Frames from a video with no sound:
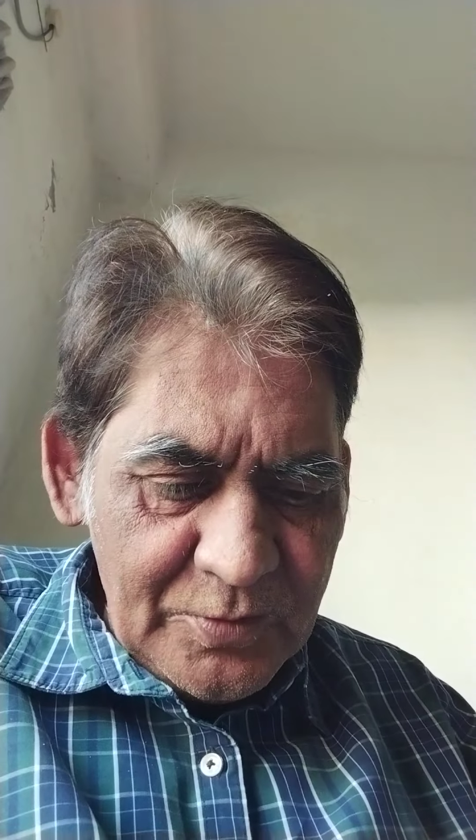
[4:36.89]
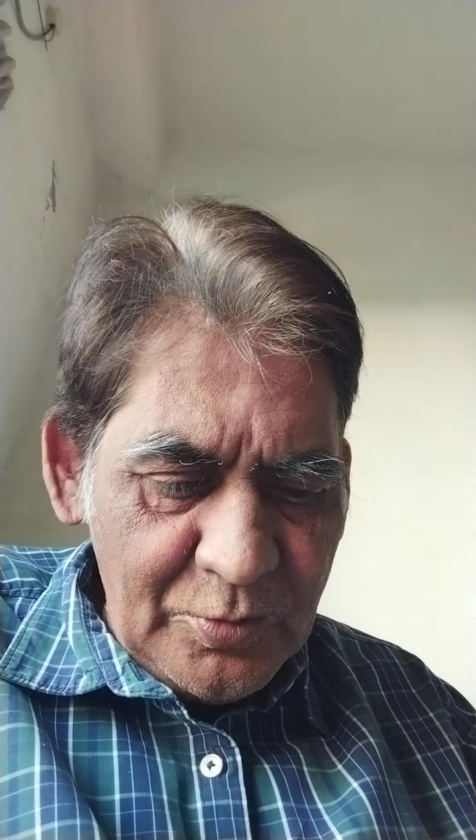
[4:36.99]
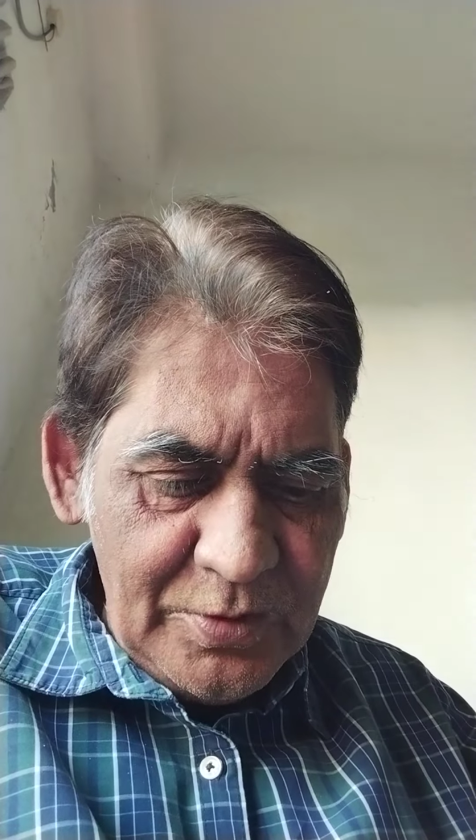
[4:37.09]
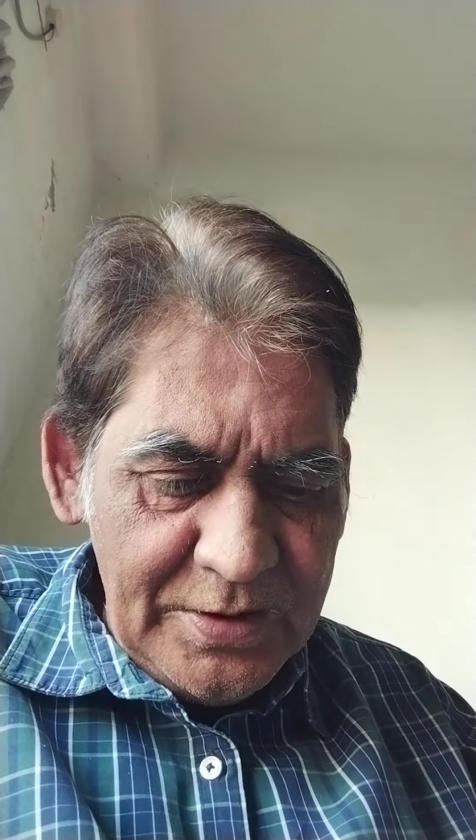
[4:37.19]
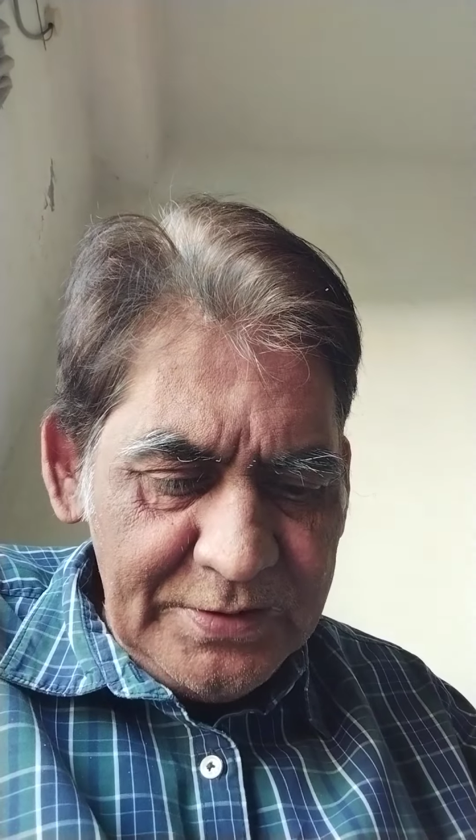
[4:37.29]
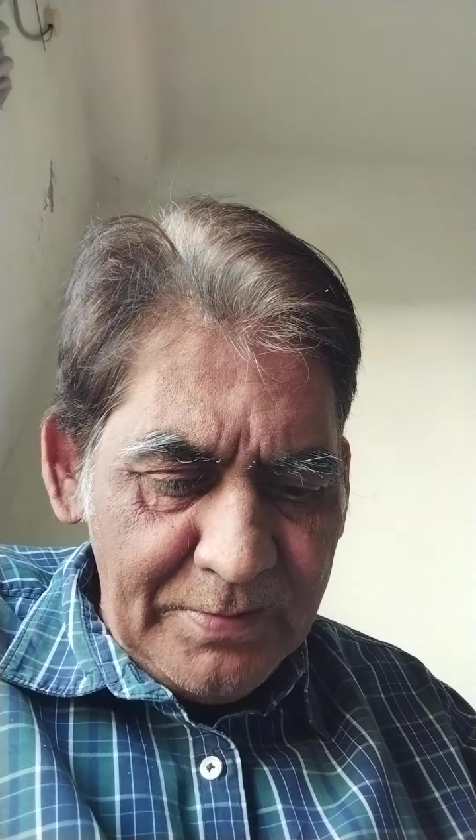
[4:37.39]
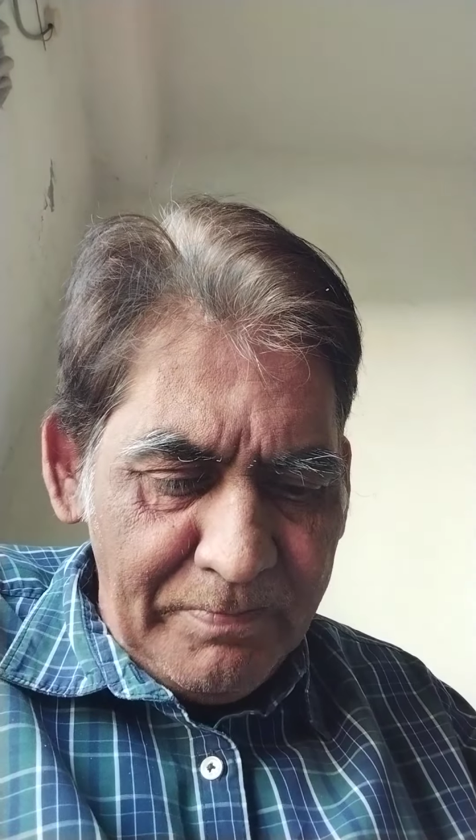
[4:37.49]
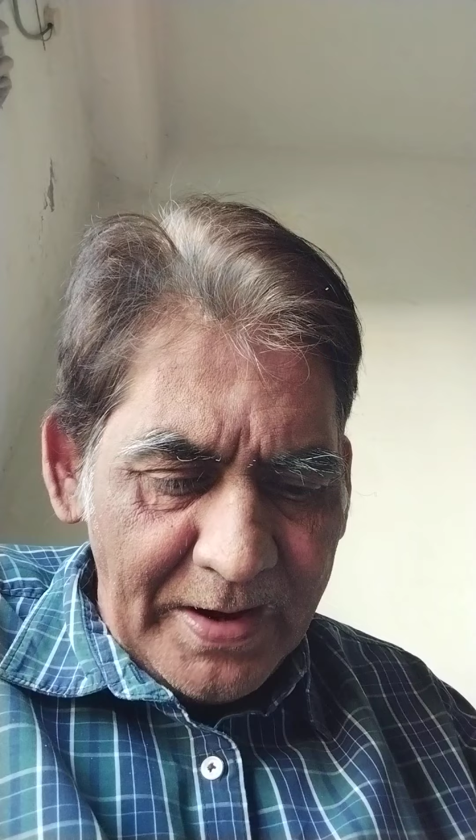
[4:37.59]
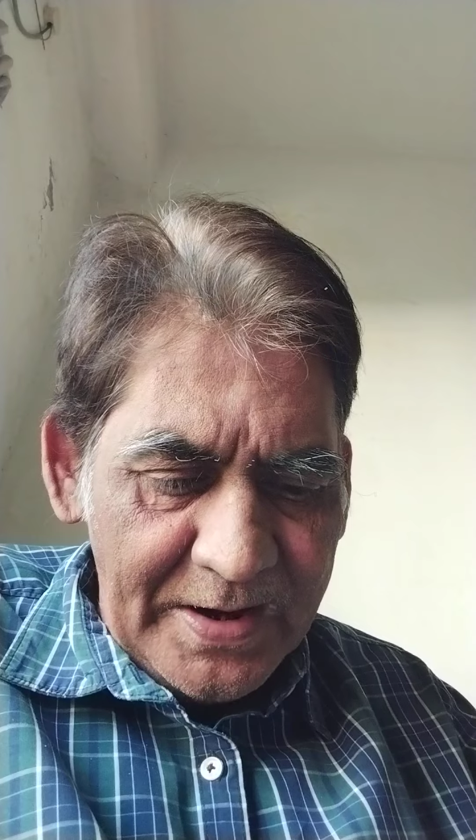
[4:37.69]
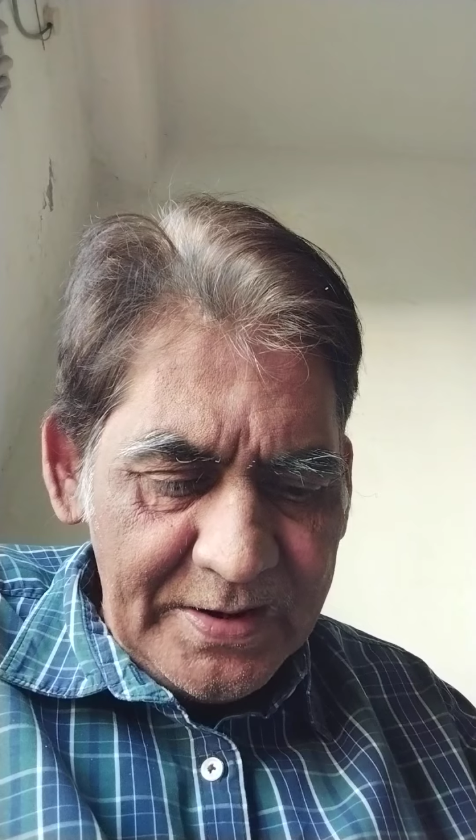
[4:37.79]
only the
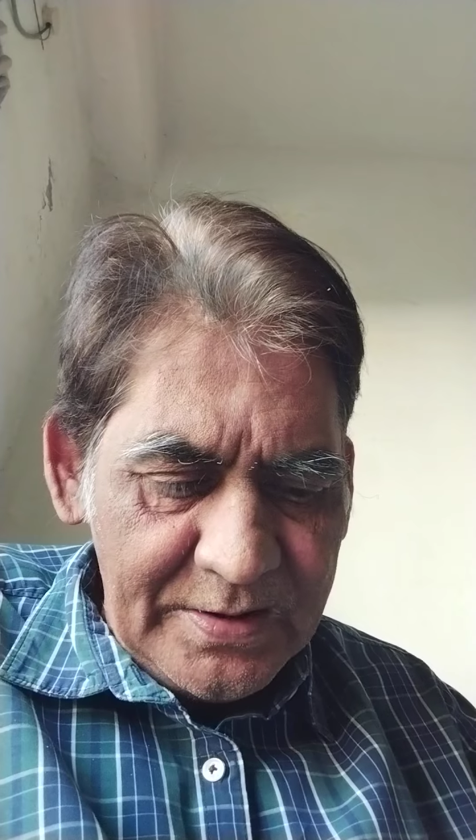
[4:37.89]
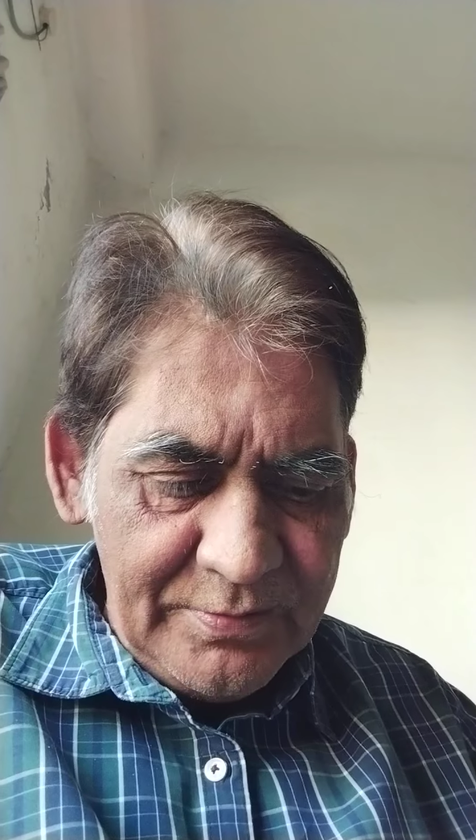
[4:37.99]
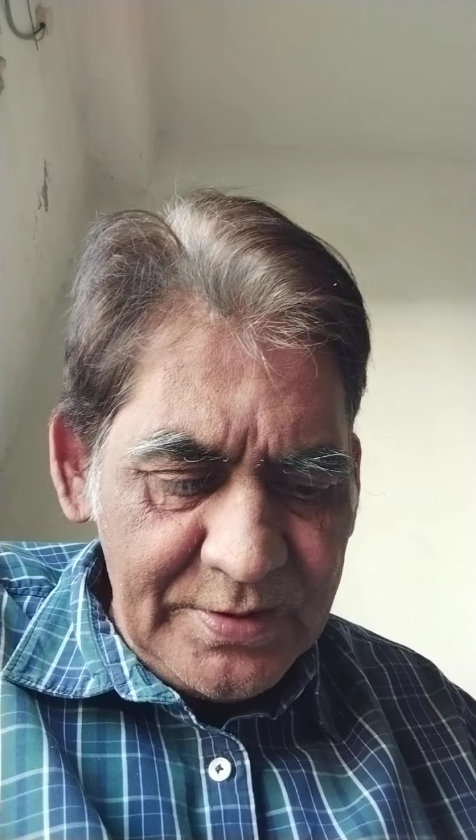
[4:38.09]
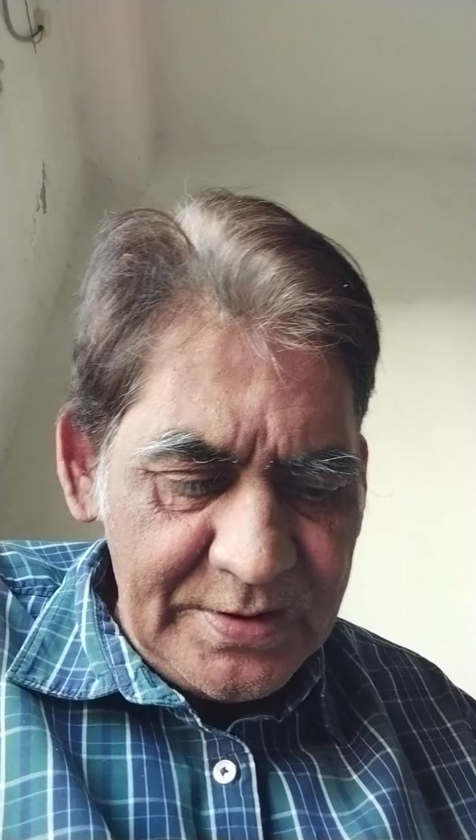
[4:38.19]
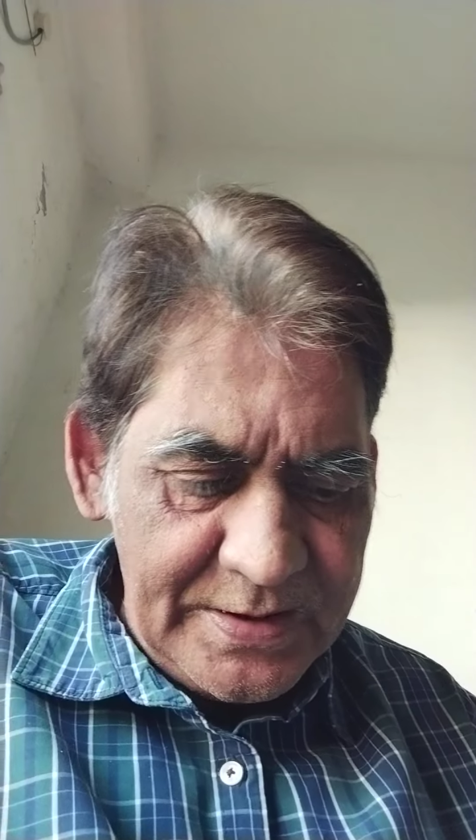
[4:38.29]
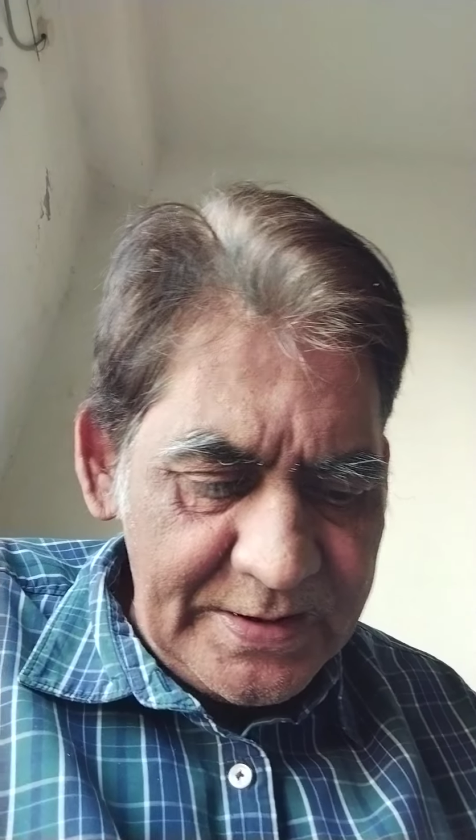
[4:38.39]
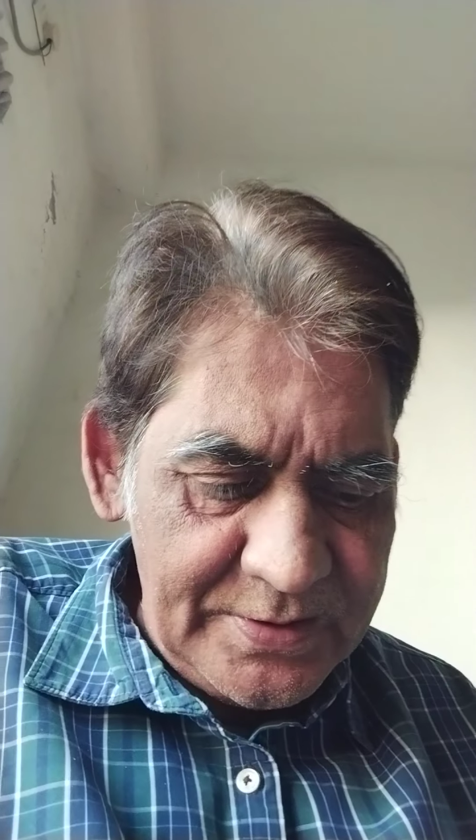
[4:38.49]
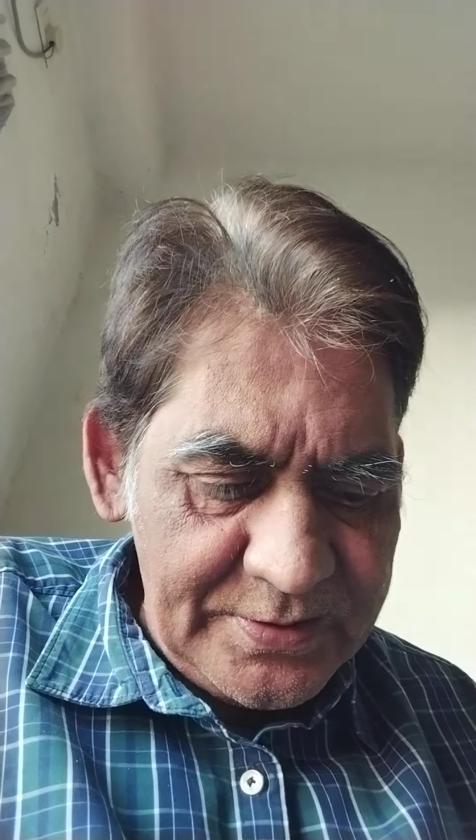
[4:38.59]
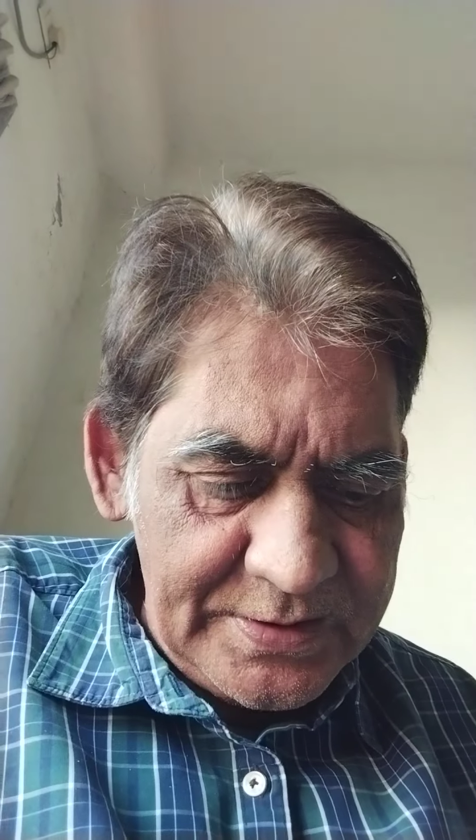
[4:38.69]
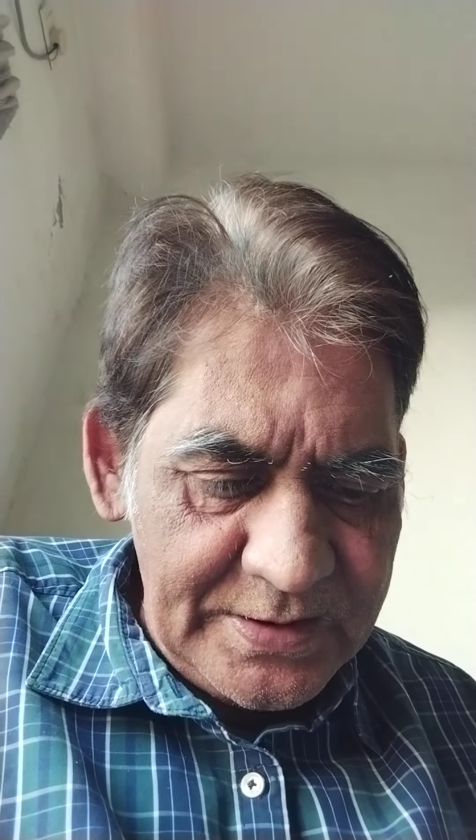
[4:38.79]
paddock will kind
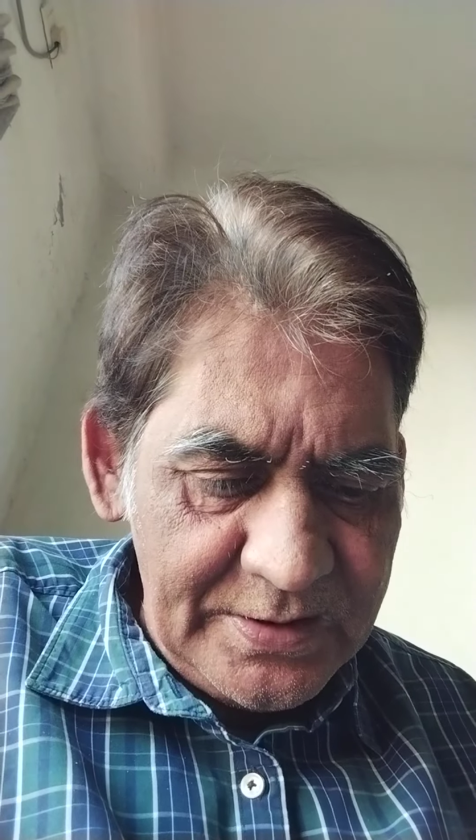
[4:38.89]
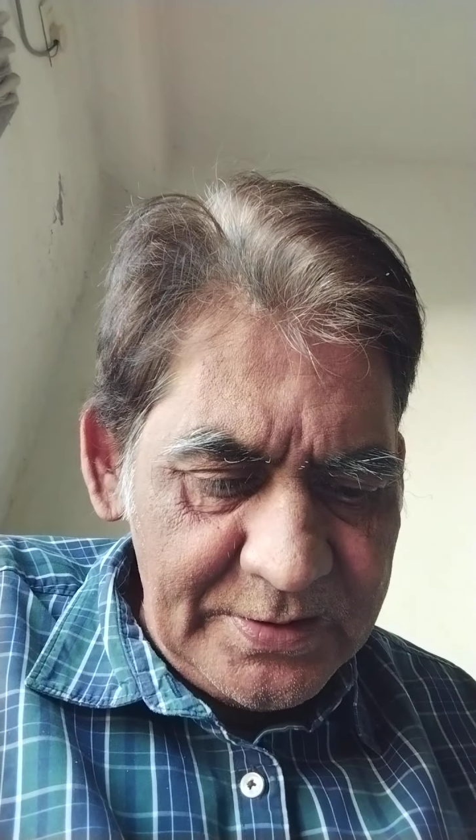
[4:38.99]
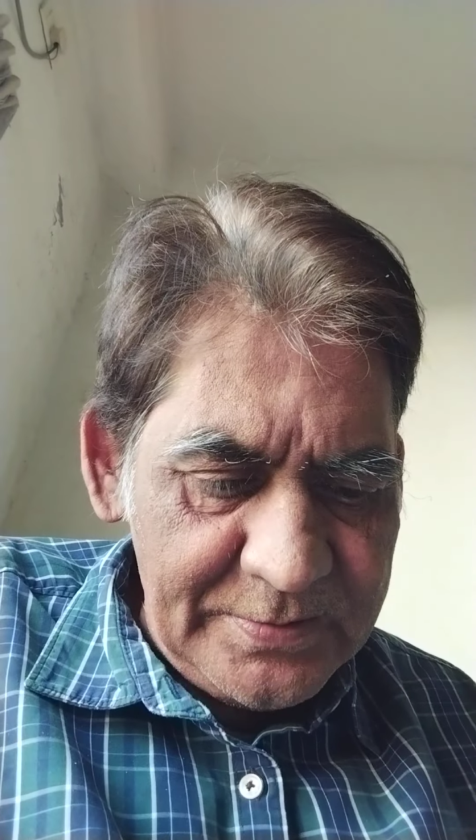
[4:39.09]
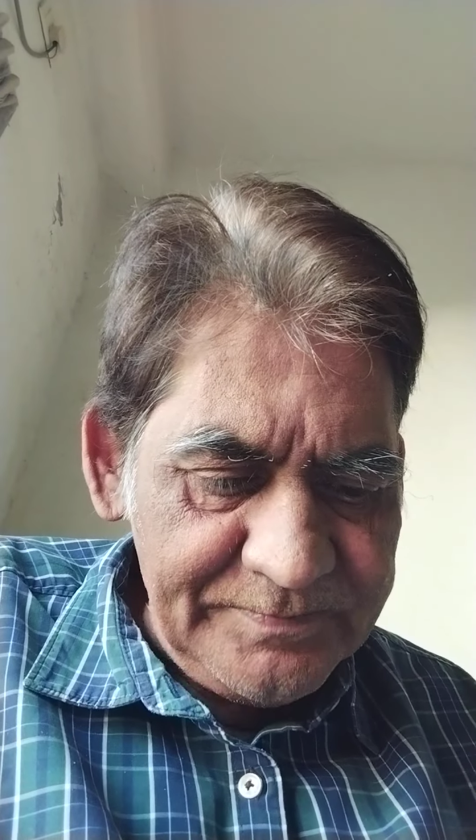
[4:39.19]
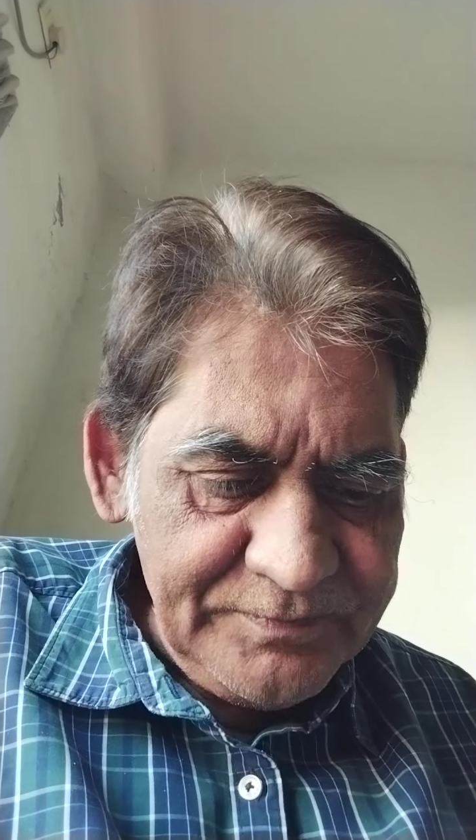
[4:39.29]
of tell you.